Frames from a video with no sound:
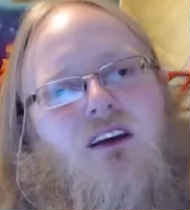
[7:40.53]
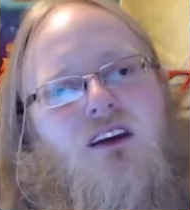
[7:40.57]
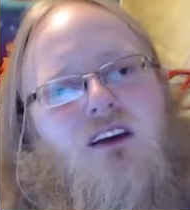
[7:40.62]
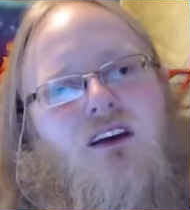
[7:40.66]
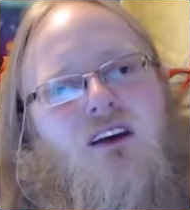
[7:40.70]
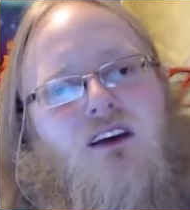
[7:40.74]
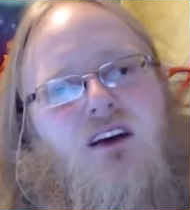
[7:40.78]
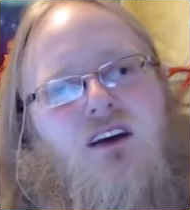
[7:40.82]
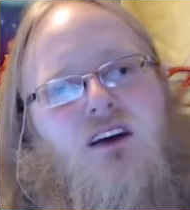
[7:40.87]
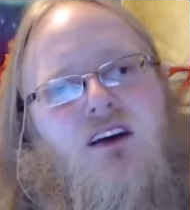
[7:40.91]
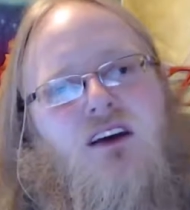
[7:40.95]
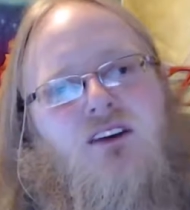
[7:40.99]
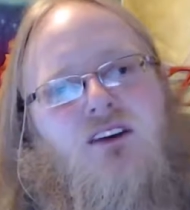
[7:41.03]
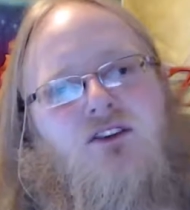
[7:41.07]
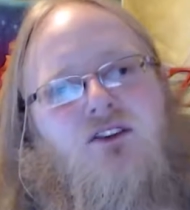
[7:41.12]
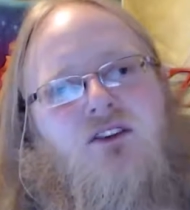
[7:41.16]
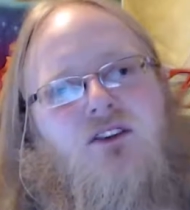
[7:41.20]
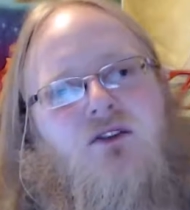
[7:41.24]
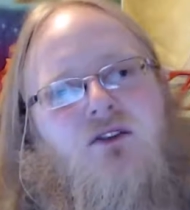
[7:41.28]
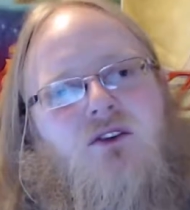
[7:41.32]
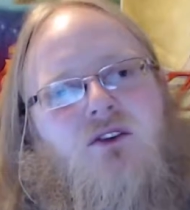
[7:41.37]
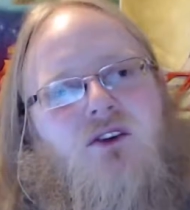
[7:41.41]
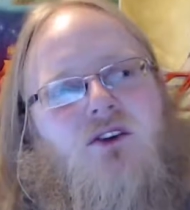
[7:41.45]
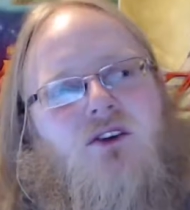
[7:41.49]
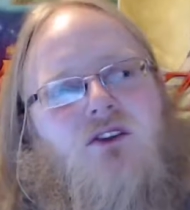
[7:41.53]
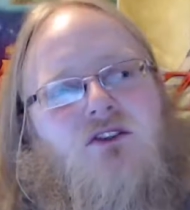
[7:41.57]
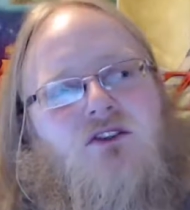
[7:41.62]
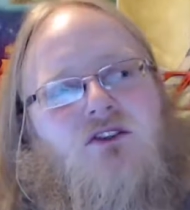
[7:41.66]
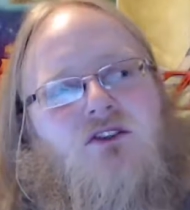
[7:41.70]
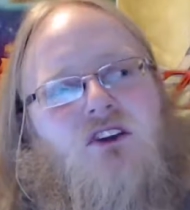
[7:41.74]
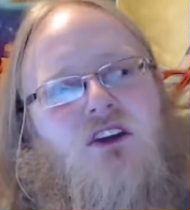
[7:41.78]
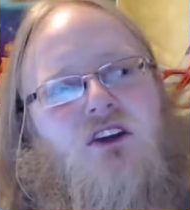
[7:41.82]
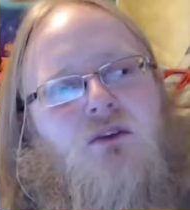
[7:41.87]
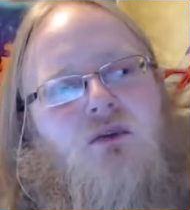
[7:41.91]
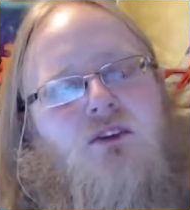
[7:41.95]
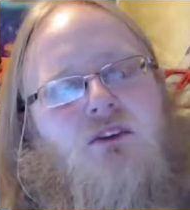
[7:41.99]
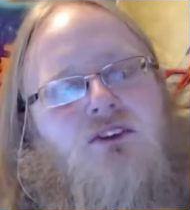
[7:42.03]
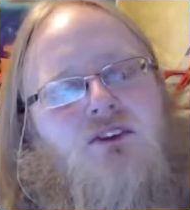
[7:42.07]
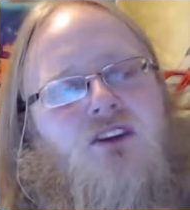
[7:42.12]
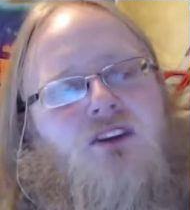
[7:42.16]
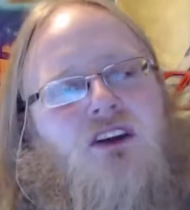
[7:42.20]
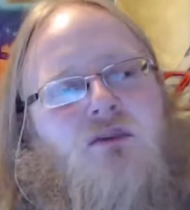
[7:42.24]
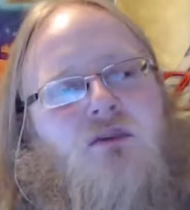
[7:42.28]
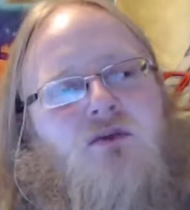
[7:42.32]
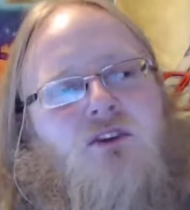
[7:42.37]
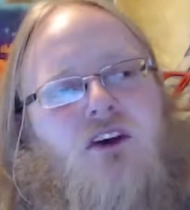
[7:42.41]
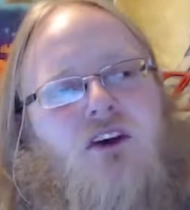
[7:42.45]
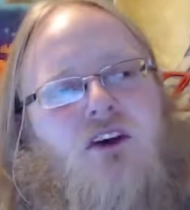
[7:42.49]
it still hurts that he wasn't
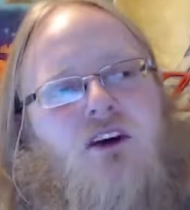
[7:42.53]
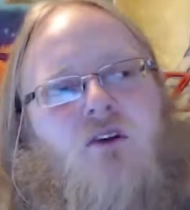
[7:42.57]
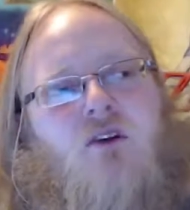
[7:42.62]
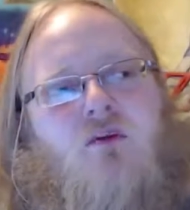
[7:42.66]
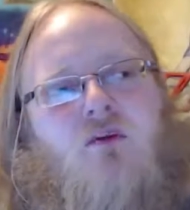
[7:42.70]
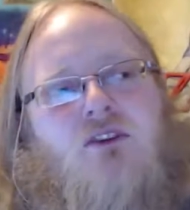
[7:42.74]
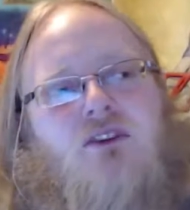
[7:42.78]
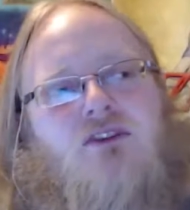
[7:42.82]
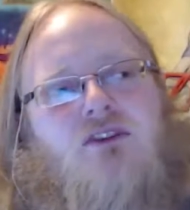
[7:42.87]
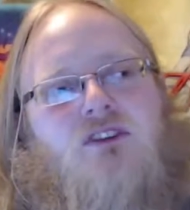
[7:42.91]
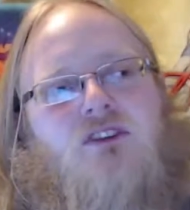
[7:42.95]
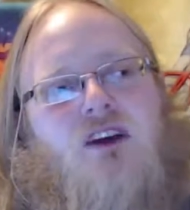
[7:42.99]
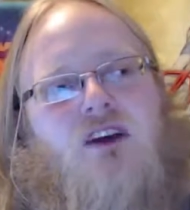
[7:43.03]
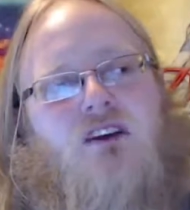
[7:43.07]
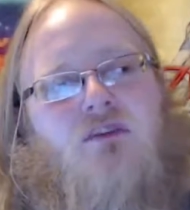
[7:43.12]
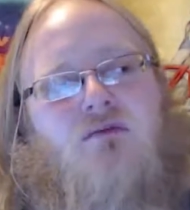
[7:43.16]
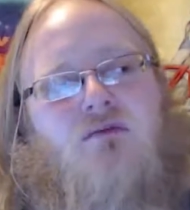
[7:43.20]
able to help his son.